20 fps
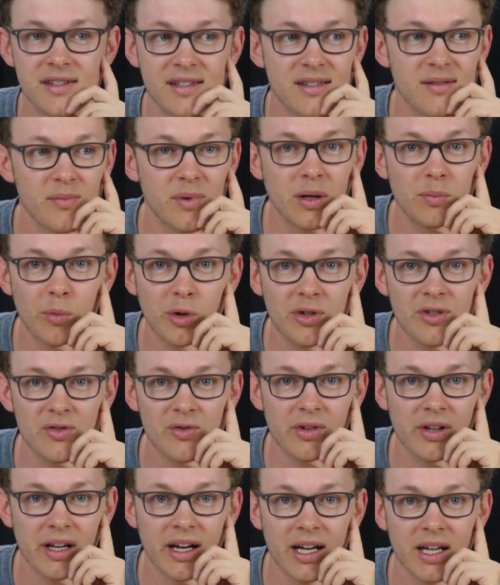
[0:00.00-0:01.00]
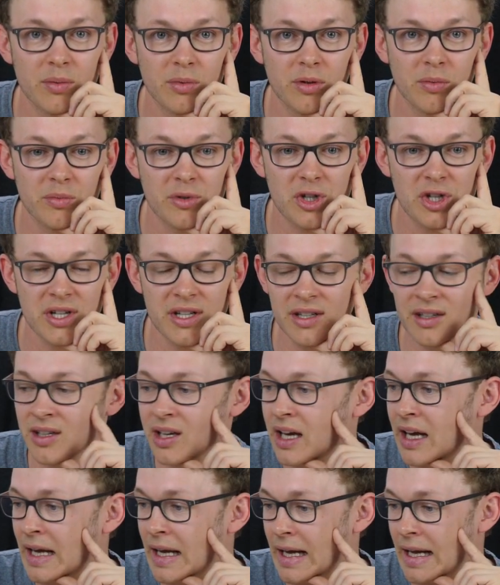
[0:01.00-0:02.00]
It's my most reliable machine,
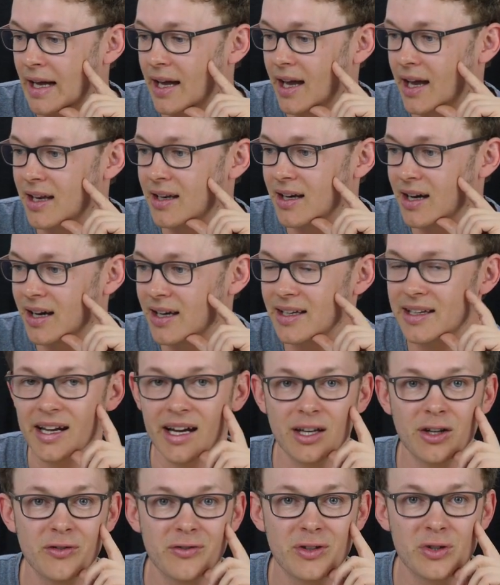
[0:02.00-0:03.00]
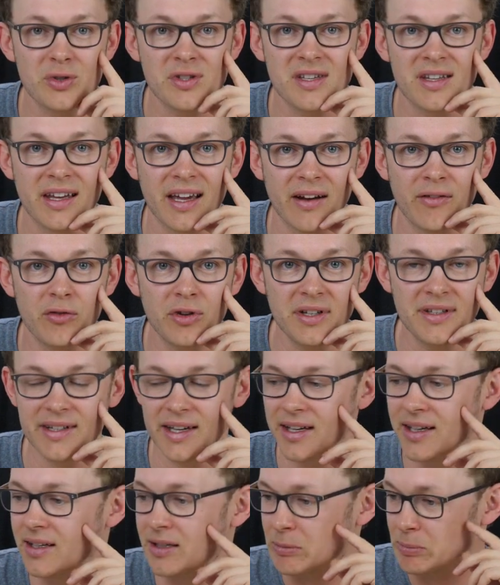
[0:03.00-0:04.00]
and I kind of use it every
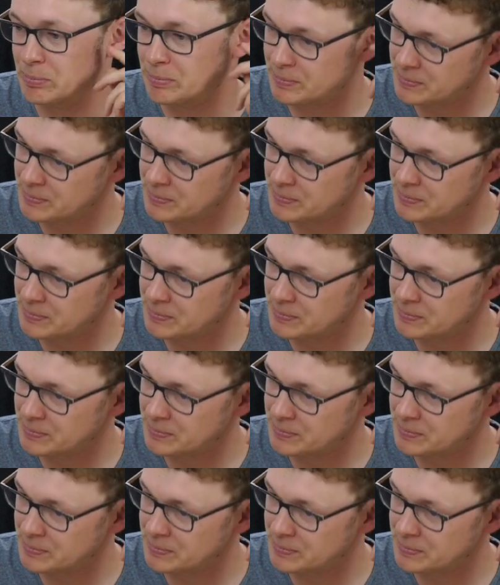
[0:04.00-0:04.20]
day.